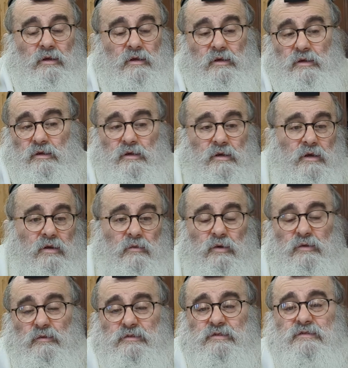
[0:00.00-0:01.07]
uh, uh,
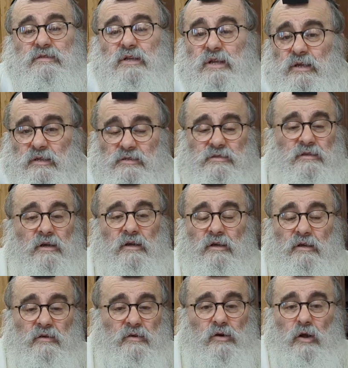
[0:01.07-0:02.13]
with, with sneers.
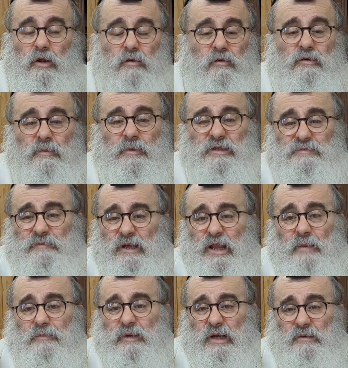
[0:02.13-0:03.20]

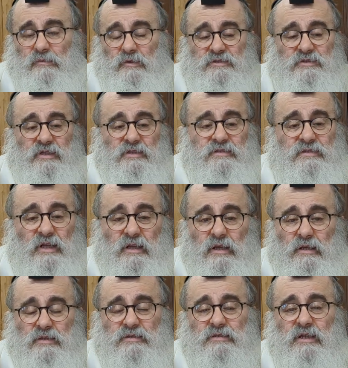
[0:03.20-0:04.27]
Still, still,
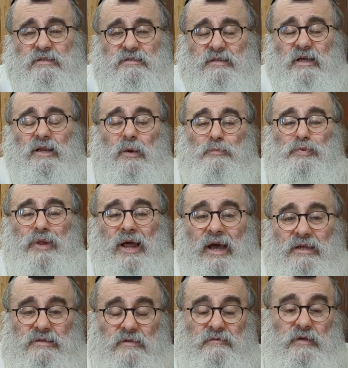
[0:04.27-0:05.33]
uh, still
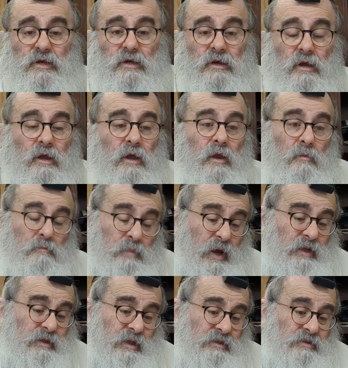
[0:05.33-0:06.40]
applies over here.
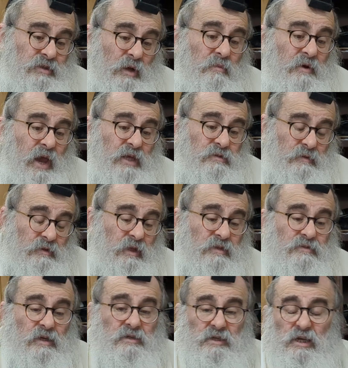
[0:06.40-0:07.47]
But in some cases, when
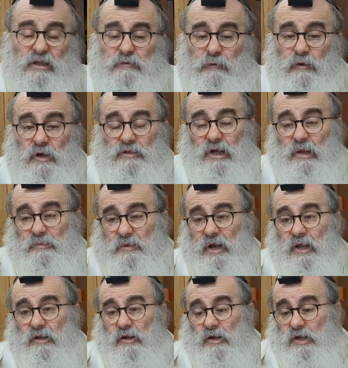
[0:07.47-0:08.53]
there's a need for it, alpi
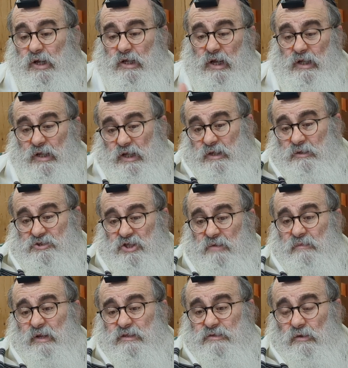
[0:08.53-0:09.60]
alocha, and, and, she
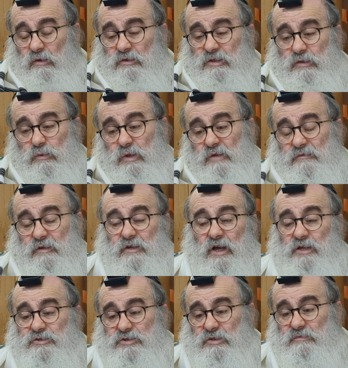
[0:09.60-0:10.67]
meets all the
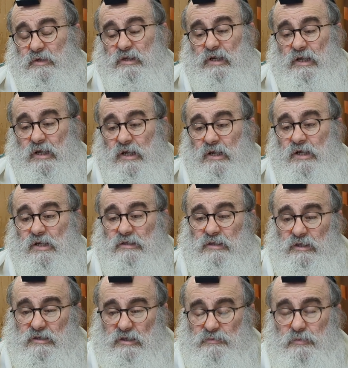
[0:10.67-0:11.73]
qualification, meaning that the